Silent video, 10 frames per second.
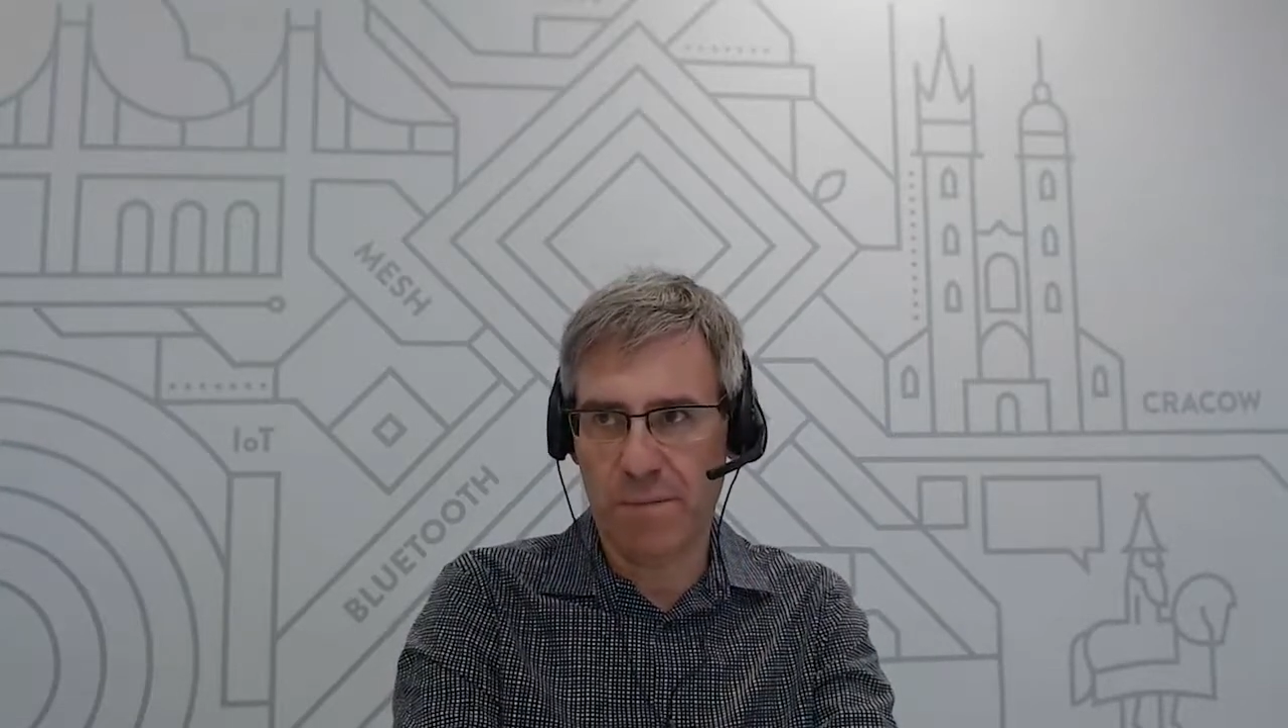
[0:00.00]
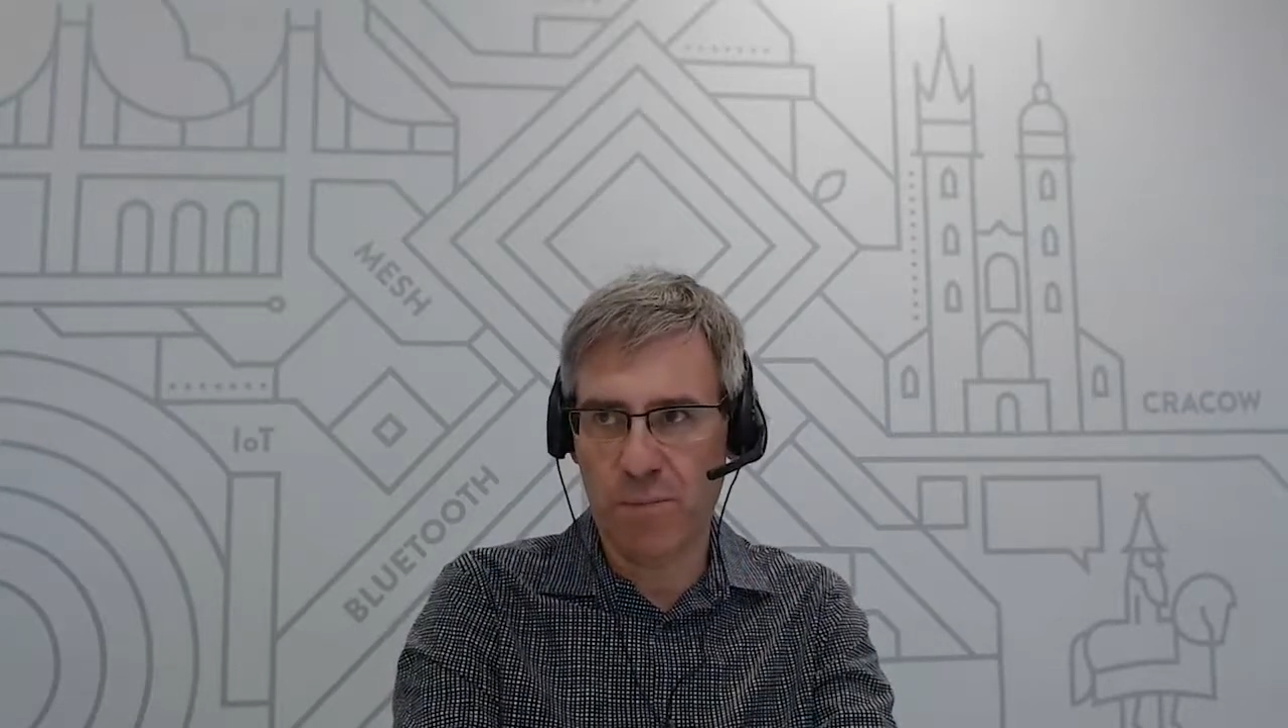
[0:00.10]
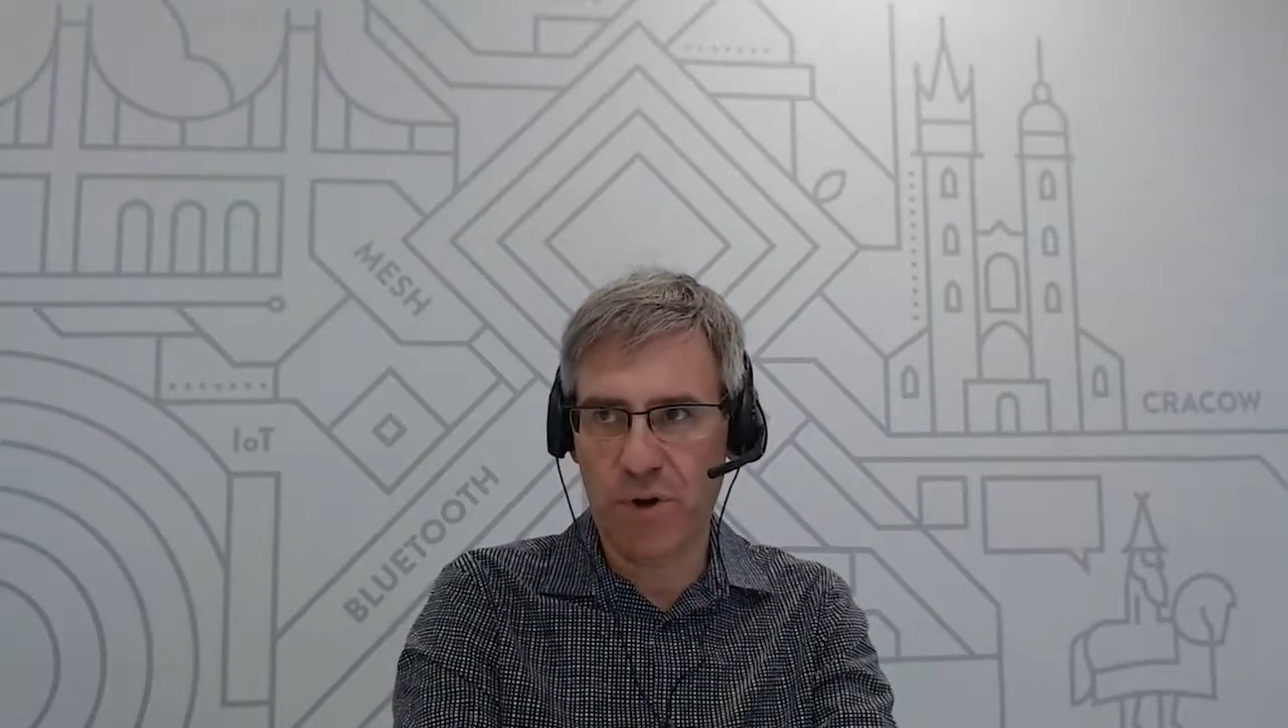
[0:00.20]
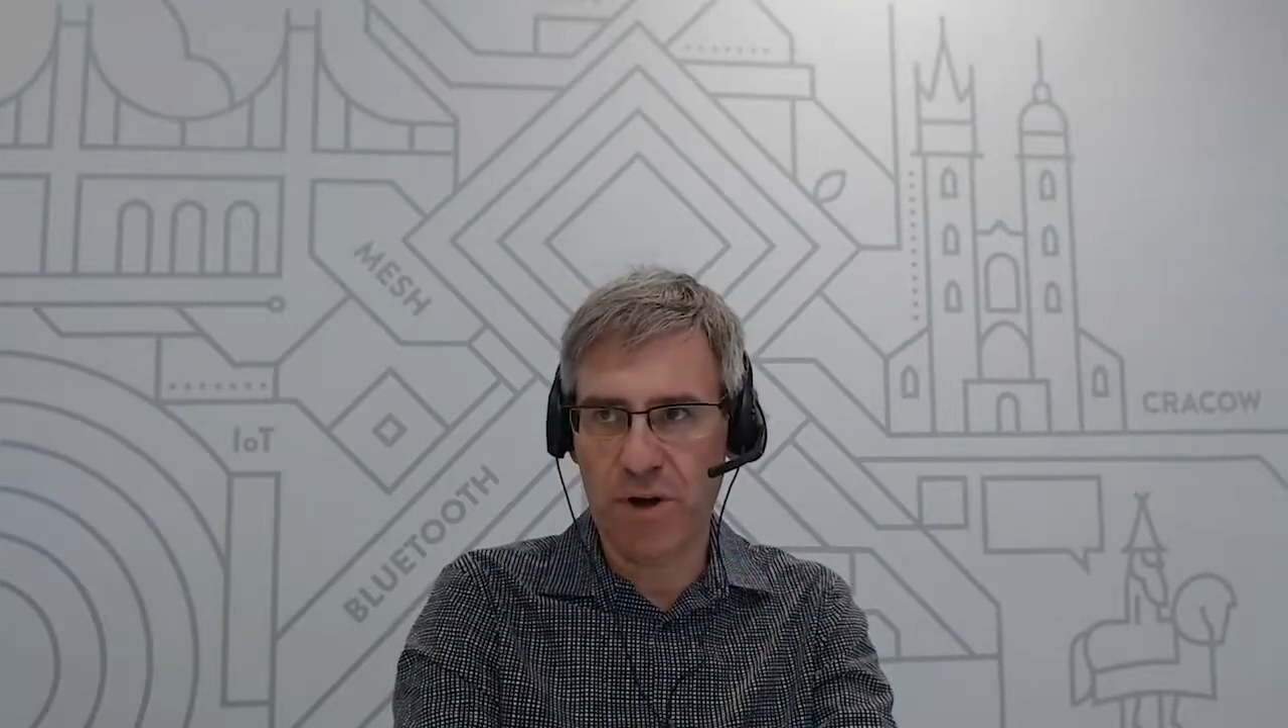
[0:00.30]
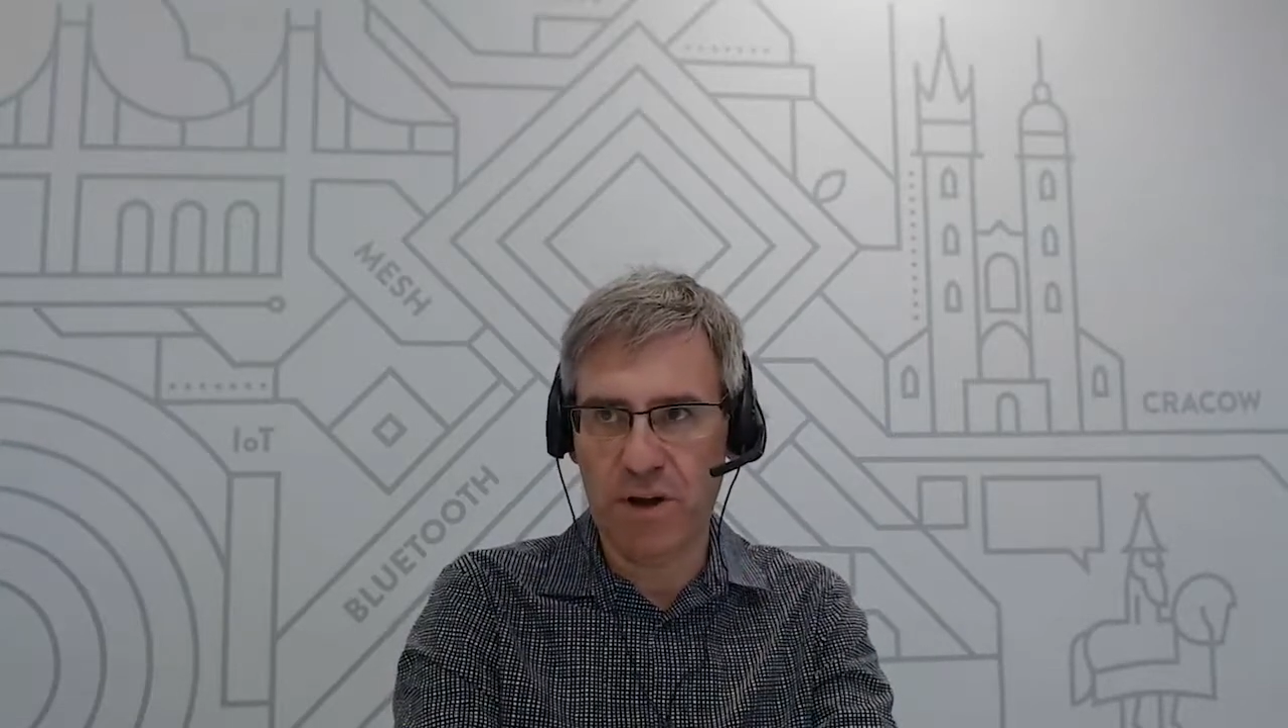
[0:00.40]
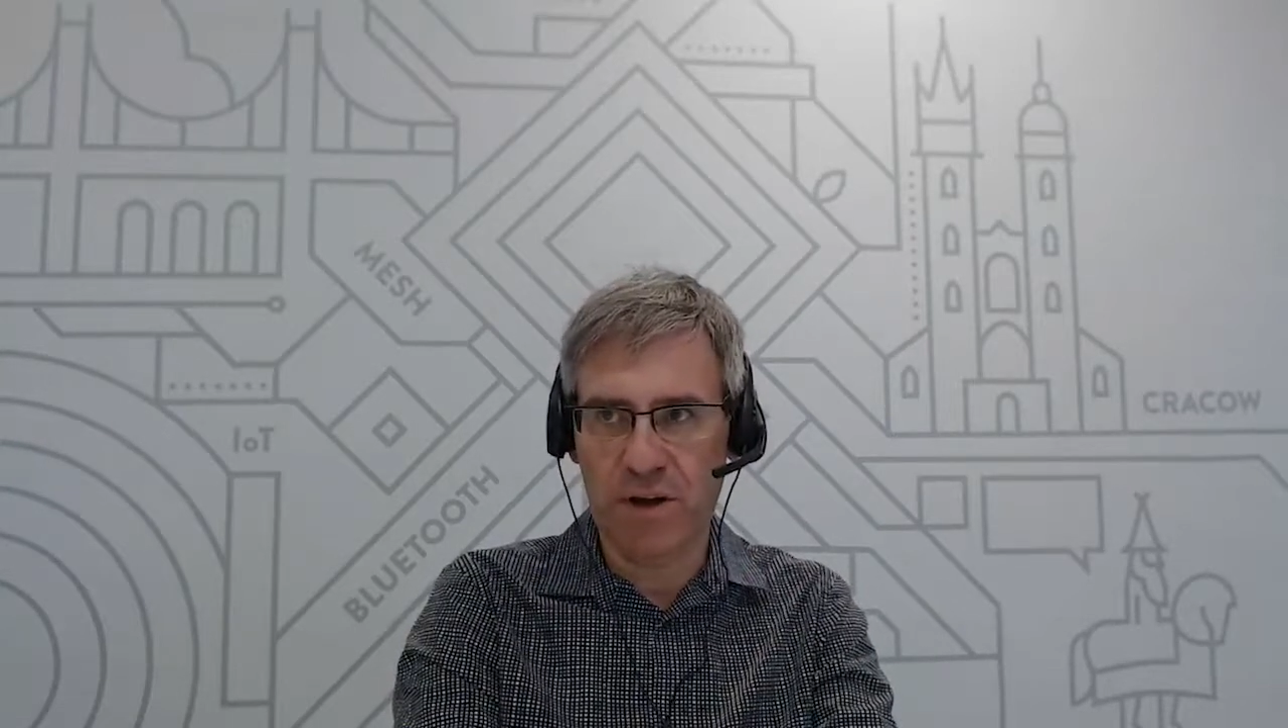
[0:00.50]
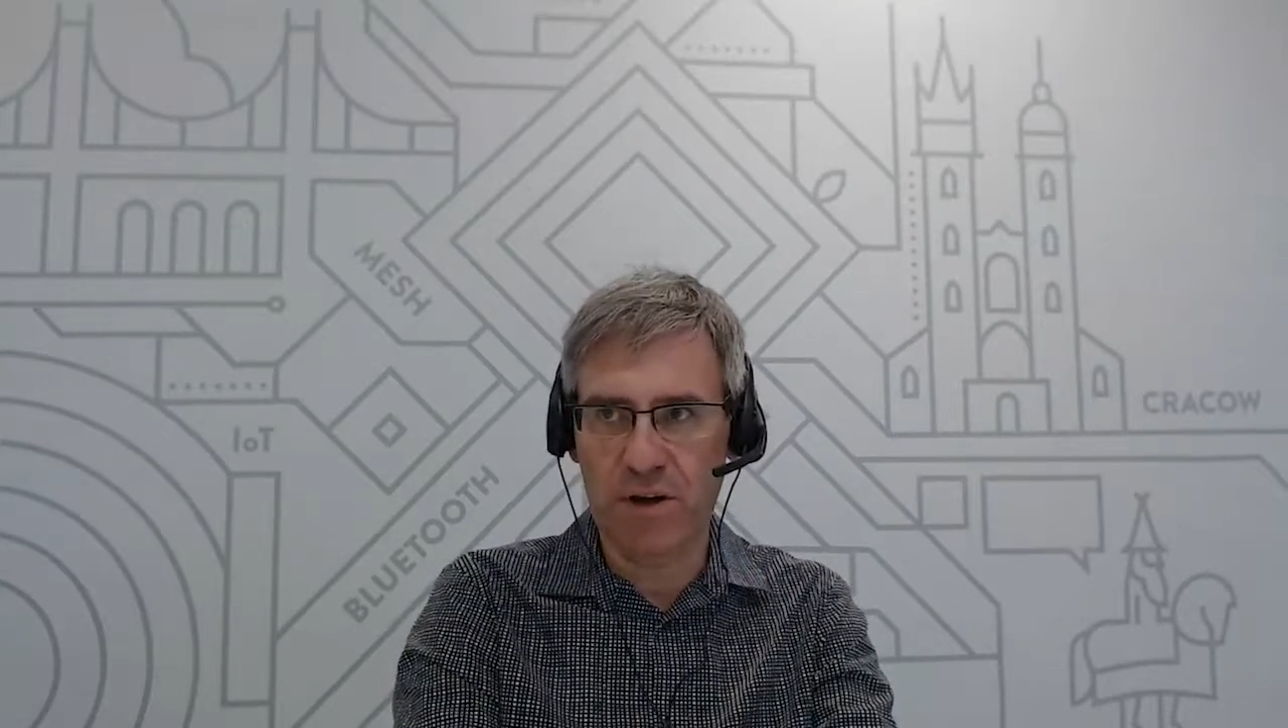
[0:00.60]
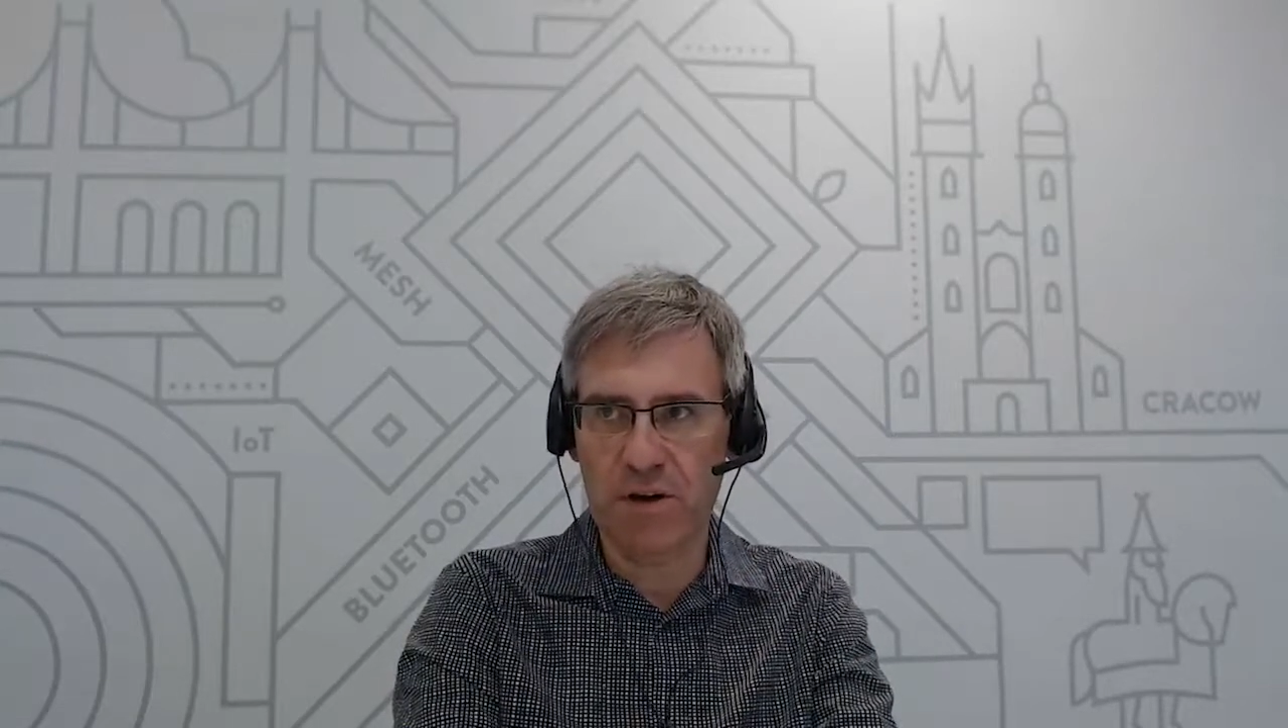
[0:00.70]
bringing